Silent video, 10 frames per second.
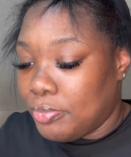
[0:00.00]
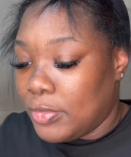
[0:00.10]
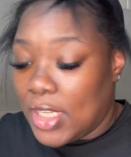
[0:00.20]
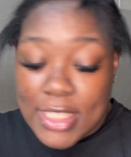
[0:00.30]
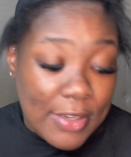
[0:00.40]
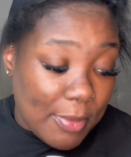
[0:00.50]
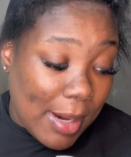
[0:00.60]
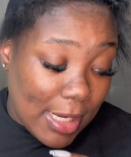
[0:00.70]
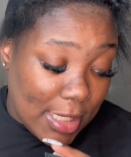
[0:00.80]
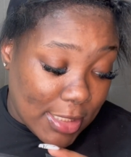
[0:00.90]
Except for
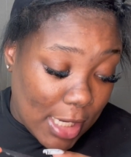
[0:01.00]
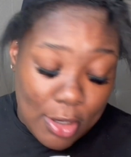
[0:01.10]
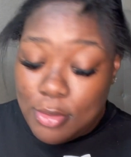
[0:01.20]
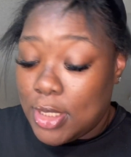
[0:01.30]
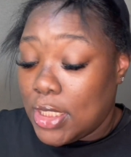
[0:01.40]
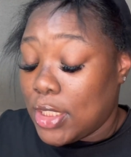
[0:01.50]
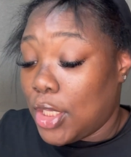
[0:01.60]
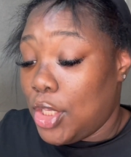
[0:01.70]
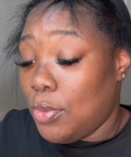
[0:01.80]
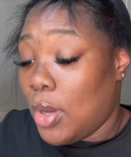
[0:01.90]
probably this comb, because it's a
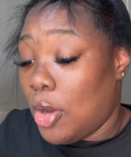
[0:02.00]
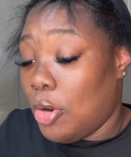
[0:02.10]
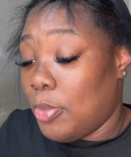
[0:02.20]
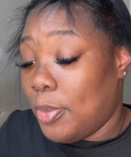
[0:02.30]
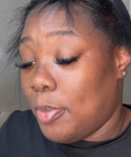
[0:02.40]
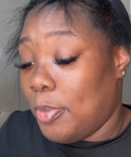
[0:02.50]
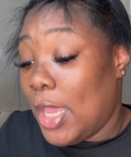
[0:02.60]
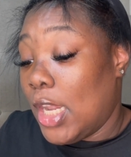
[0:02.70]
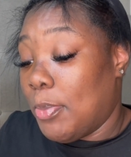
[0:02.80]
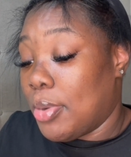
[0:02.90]
cute comb,
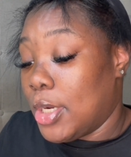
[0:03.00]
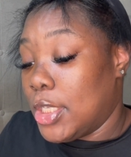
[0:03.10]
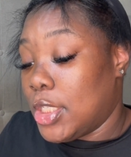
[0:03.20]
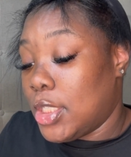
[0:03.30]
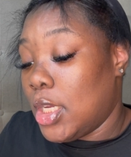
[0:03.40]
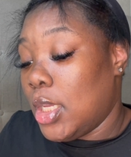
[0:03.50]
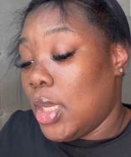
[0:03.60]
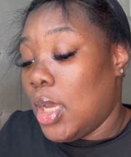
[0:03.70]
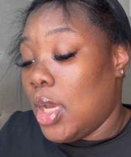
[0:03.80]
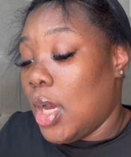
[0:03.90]
and the brush.
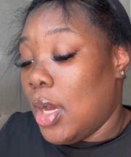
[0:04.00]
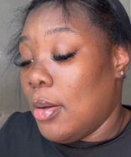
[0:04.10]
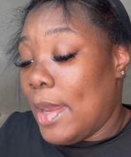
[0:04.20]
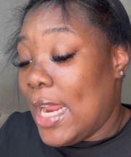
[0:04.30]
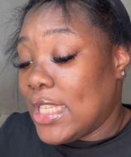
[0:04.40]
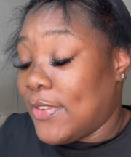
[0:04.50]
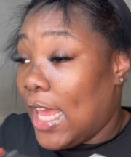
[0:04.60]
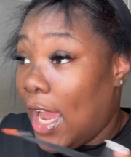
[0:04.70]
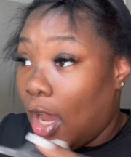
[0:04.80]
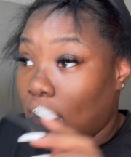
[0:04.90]
But as for
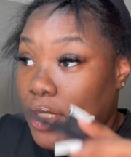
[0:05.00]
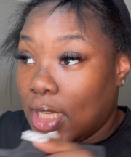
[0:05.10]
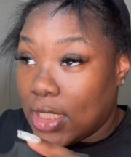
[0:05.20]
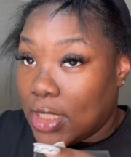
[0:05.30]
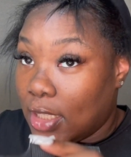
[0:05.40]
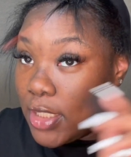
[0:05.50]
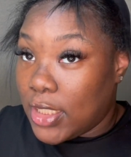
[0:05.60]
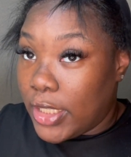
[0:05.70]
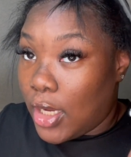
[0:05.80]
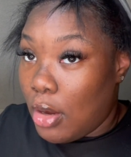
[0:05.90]
like all this other stuff, this
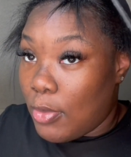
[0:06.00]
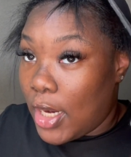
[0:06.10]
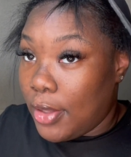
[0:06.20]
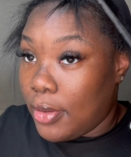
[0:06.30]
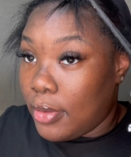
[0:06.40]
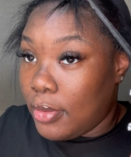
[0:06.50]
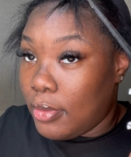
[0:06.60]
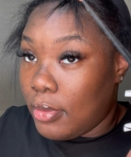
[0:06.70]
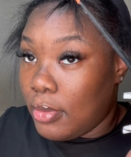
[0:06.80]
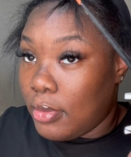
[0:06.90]
little comb right here,
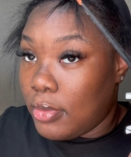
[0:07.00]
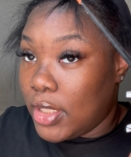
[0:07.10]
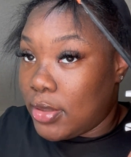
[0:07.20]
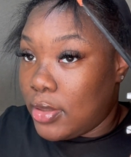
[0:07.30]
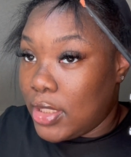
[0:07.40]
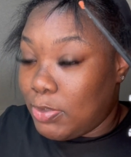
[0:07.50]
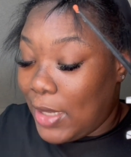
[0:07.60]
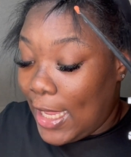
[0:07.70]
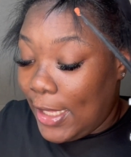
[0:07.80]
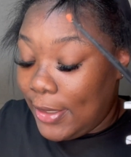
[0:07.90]
this
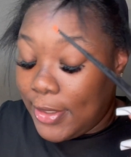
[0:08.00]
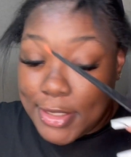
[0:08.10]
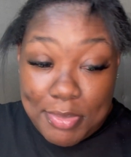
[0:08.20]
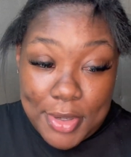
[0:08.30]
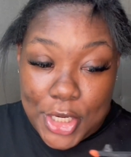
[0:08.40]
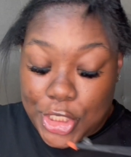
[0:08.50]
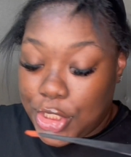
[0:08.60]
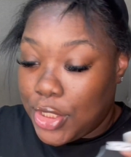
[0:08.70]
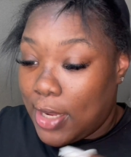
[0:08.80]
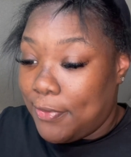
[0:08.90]
plate, this
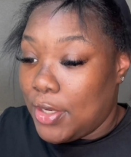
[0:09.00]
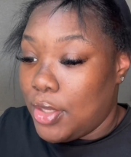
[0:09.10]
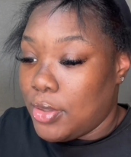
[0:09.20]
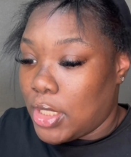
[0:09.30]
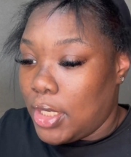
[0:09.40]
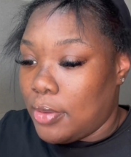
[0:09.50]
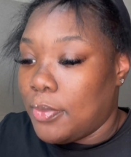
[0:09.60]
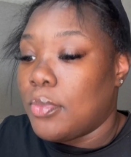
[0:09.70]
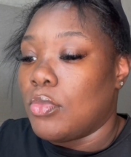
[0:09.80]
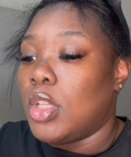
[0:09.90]
brush that I'm finna use right here,
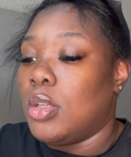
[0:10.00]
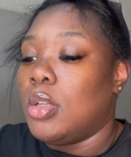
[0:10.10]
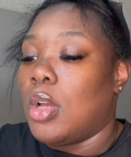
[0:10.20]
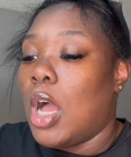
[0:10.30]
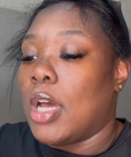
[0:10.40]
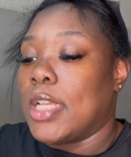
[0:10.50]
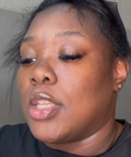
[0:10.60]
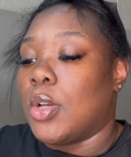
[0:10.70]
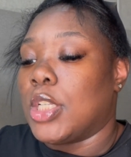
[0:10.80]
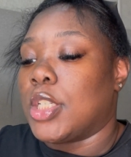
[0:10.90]
all that's
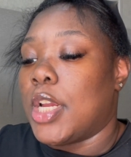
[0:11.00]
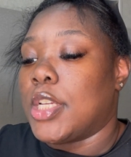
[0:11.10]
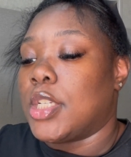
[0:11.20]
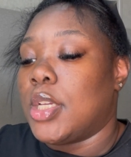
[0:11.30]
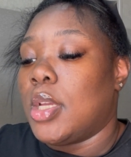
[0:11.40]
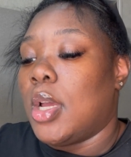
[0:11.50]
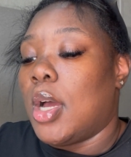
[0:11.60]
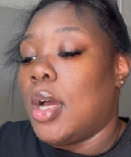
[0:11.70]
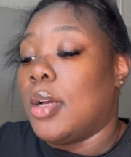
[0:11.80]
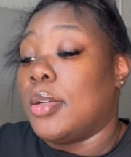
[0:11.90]
going in trash.
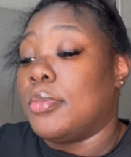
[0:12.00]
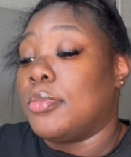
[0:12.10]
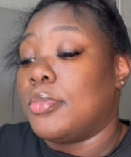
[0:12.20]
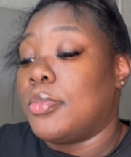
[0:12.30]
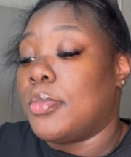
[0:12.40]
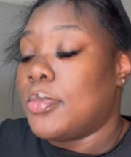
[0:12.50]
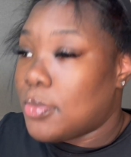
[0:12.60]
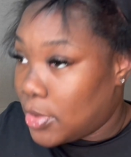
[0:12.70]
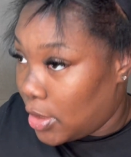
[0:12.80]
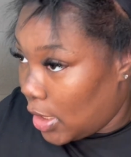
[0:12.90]

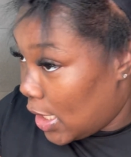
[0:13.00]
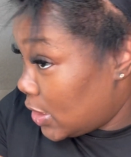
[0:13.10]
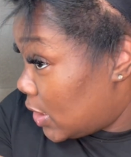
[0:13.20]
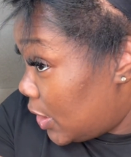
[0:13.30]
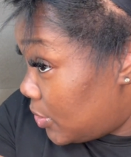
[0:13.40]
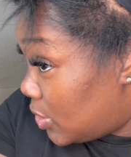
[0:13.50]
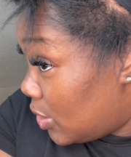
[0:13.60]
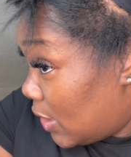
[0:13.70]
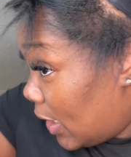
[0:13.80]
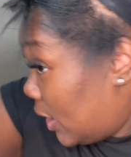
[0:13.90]
So yeah, I just like using stuff that I can